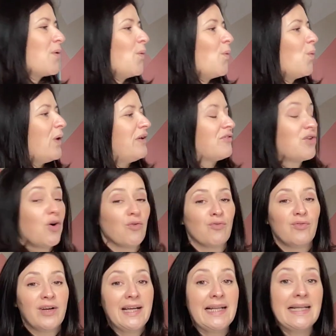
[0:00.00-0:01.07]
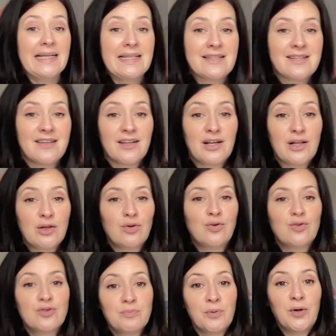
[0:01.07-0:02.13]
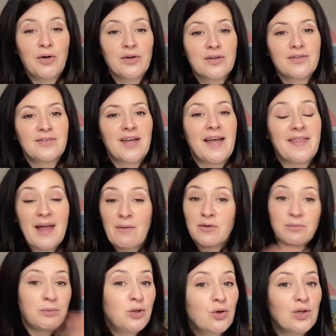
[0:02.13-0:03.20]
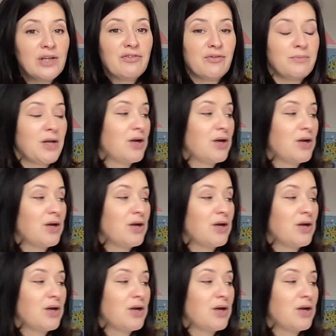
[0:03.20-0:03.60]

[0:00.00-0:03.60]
we've got really into the Claude books, and that was purely from